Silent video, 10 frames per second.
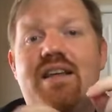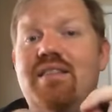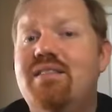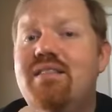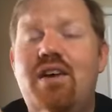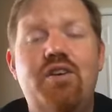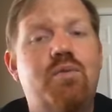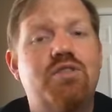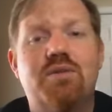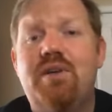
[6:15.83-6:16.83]
like this is how
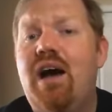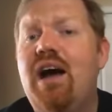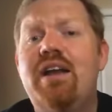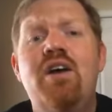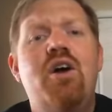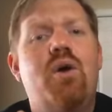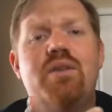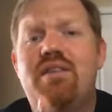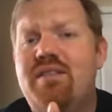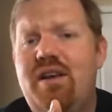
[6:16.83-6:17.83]
you worship God
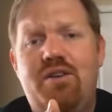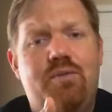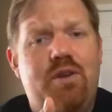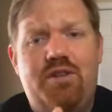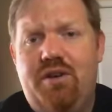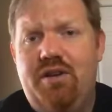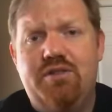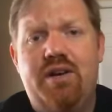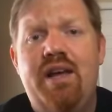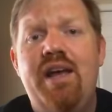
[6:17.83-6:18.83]
or this is how you run your
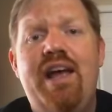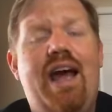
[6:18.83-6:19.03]
country.